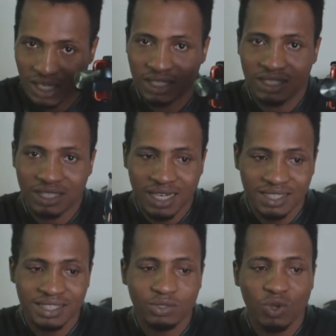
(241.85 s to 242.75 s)
And
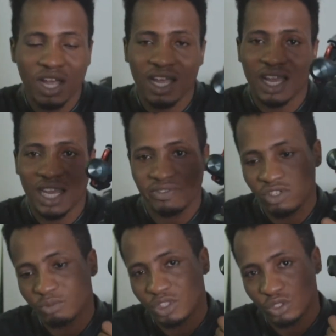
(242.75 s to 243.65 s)
that is why
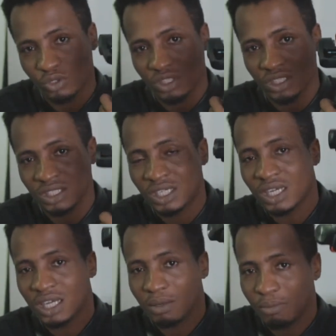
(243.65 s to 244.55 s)
I've not been using
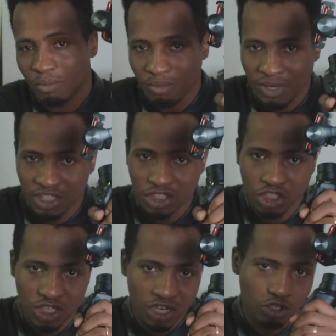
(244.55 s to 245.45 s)
my
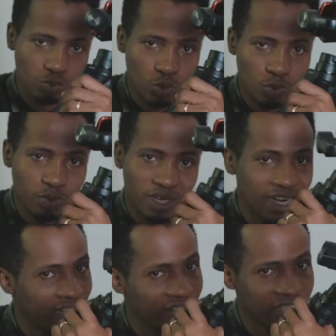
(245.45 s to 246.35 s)
DJI Osmo
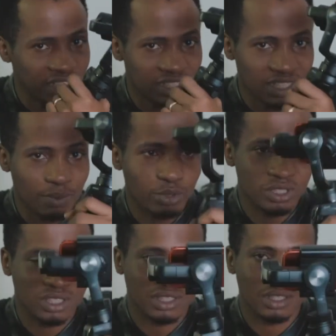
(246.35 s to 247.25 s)
Mobile ever since I
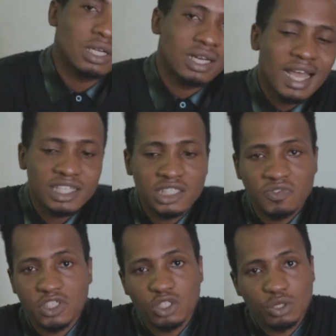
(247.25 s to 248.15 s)
bought it. Like
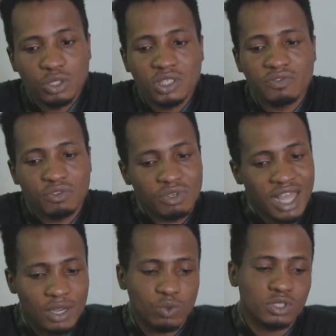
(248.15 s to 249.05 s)
this video if you
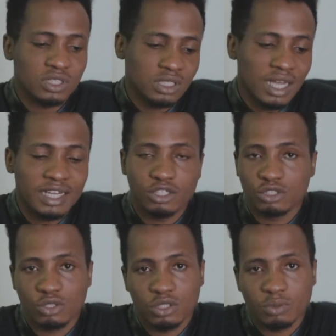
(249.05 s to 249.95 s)
like what I
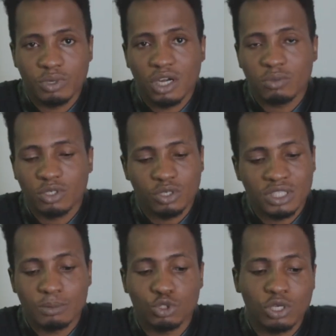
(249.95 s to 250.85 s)
just talked about,
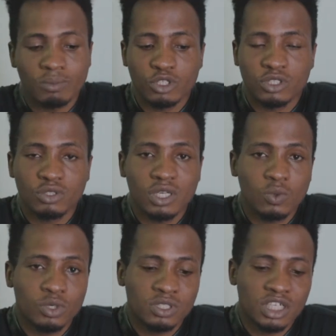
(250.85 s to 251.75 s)
because I'm sure I'm not the only
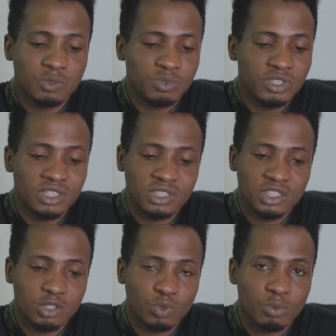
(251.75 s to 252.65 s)
one experiencing
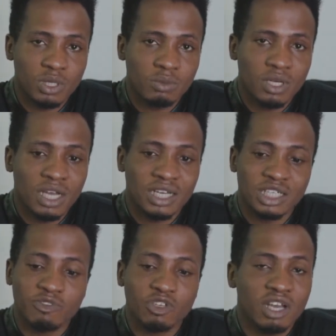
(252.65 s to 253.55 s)
this problem.
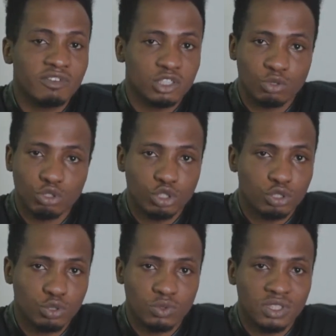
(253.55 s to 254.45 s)
And if you have a
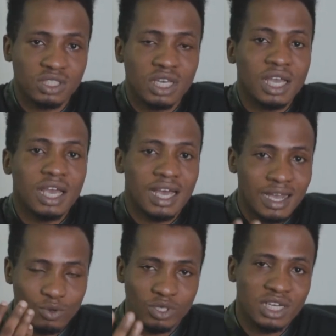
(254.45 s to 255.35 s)
solution to it,
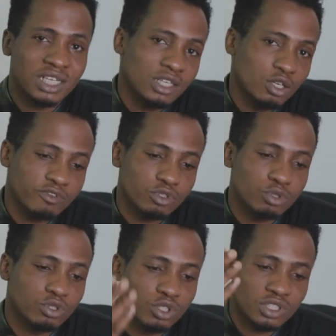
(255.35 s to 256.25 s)
I would gladly love to
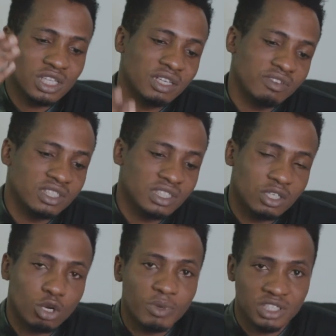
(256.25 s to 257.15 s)
know. Just leave it in
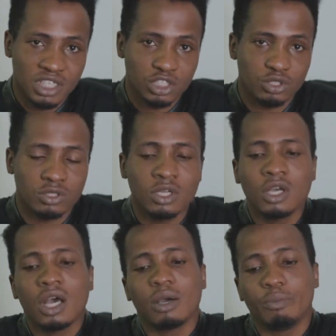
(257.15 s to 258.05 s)
the comment section
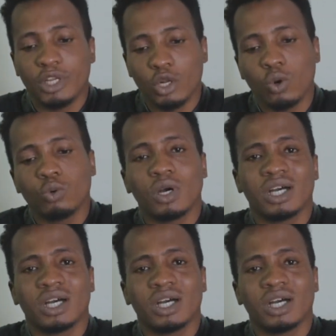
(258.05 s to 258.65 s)
below.